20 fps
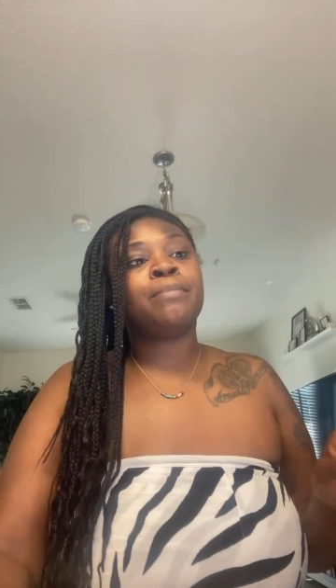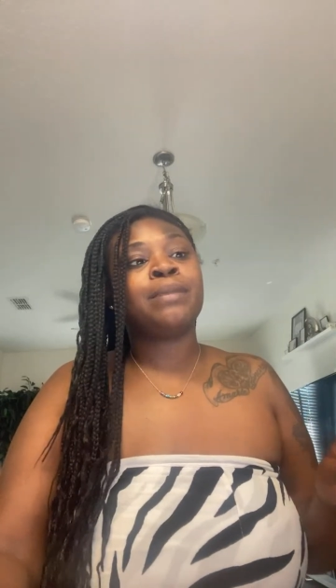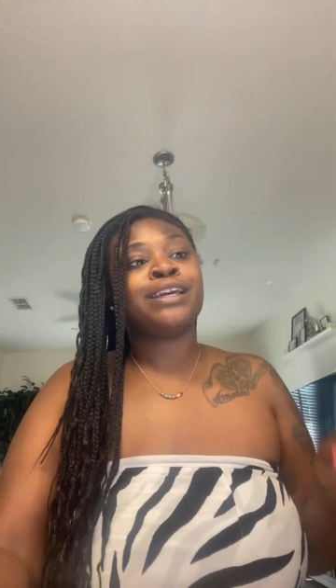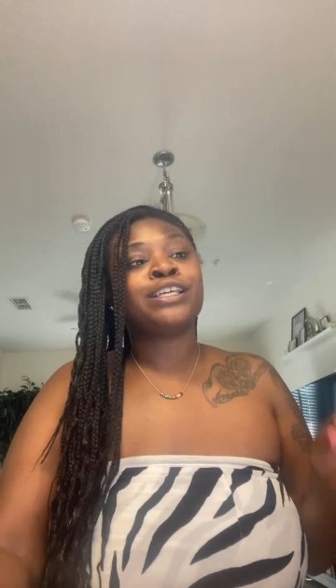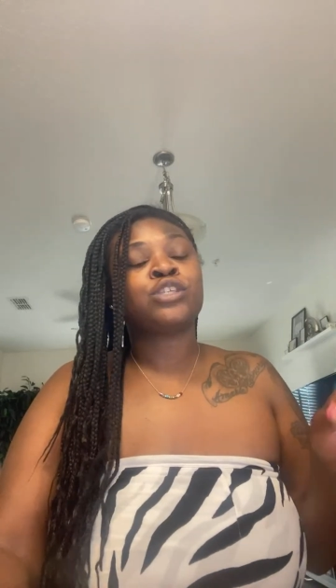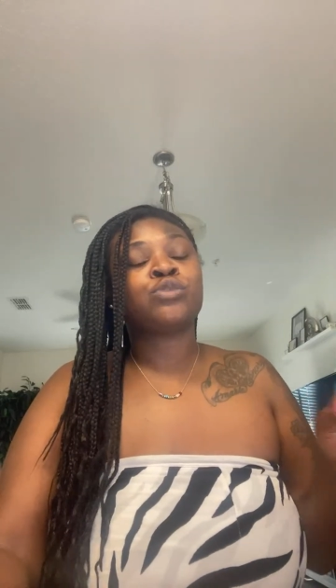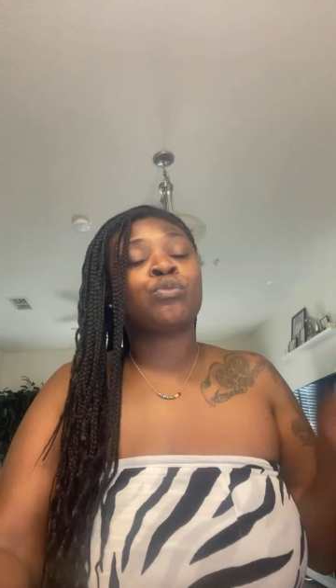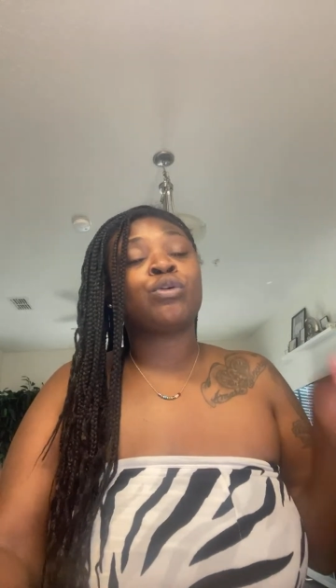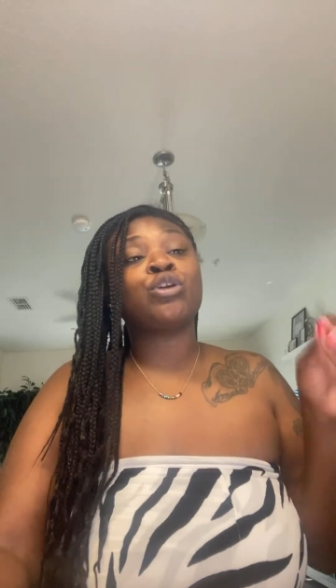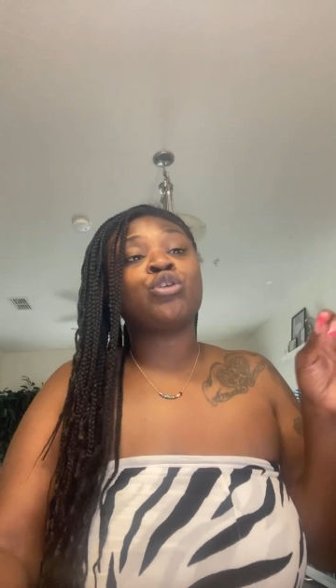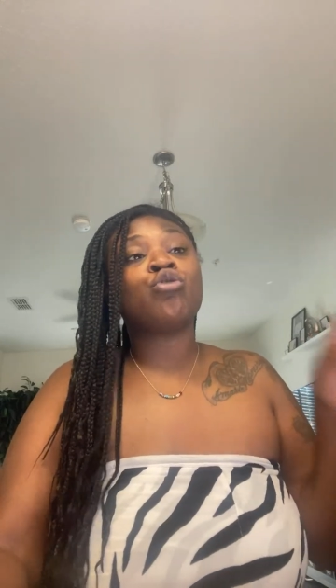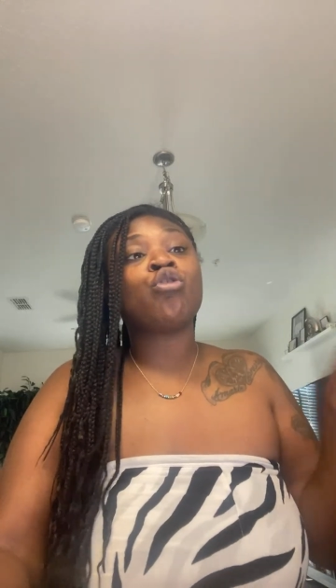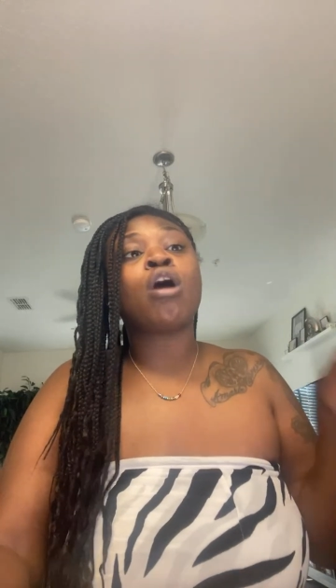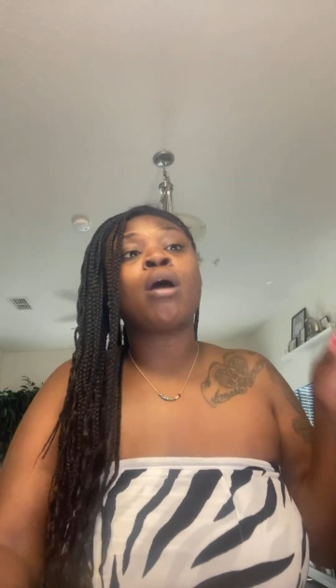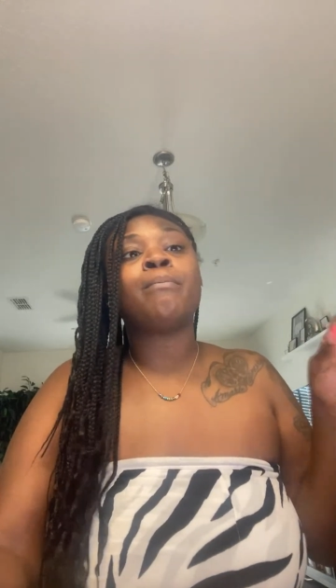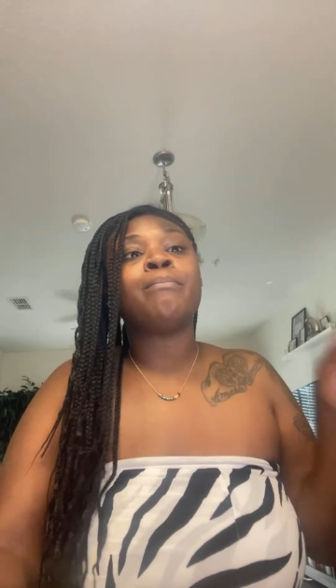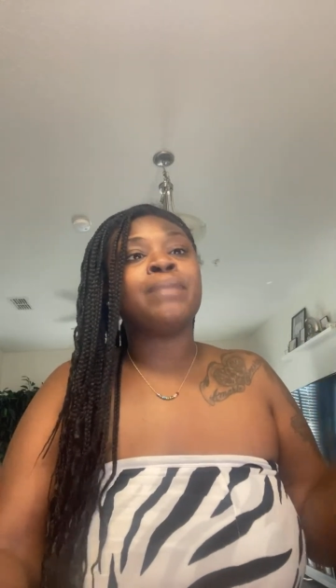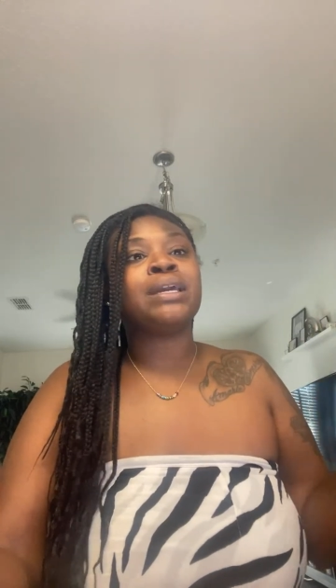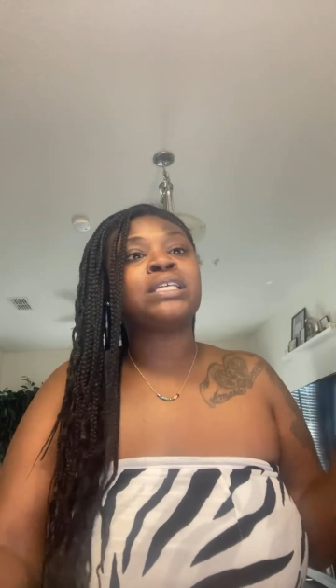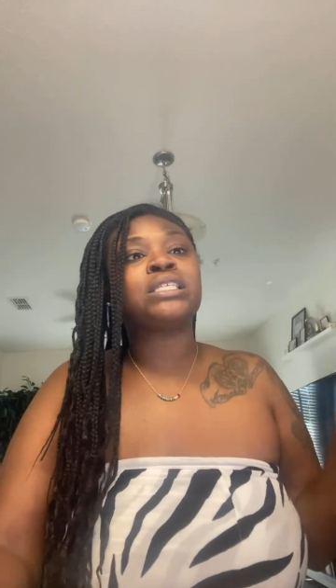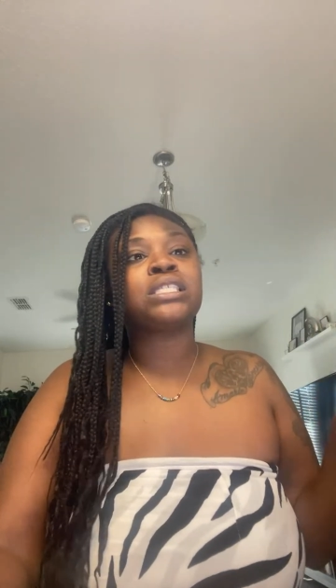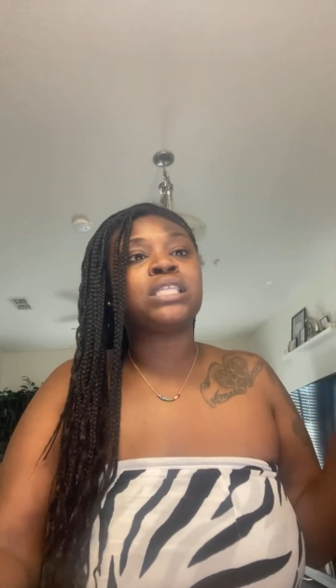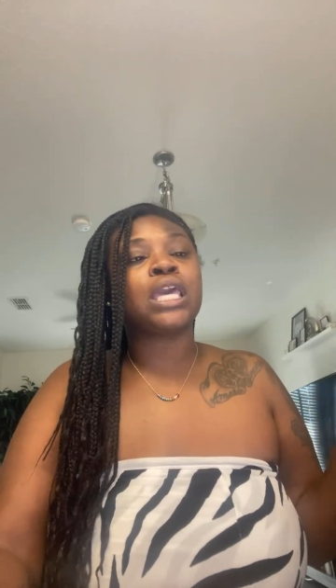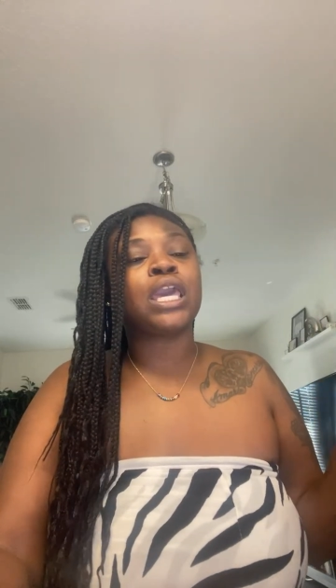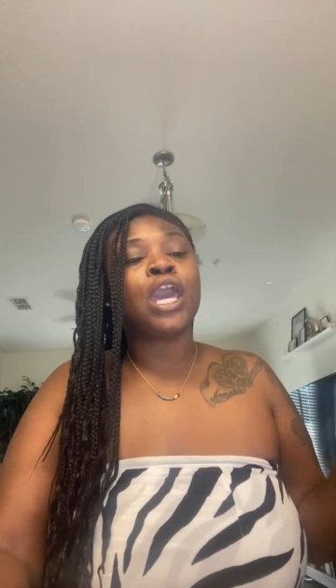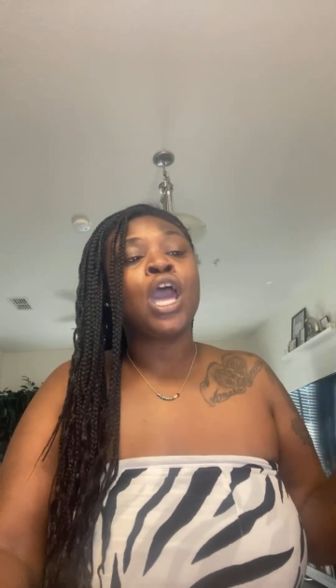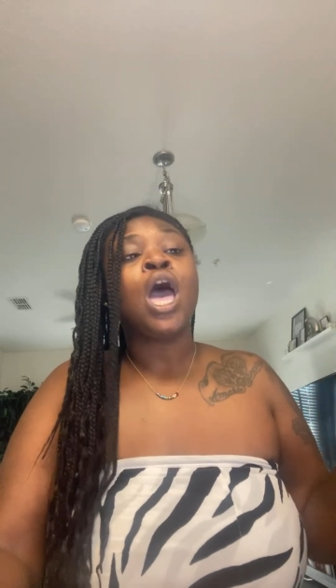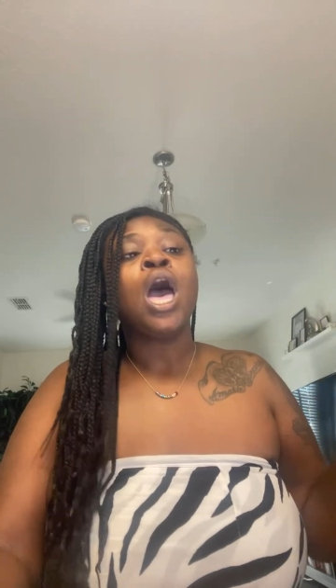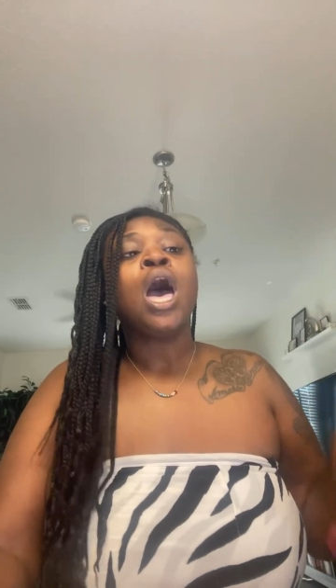mix where you are mixing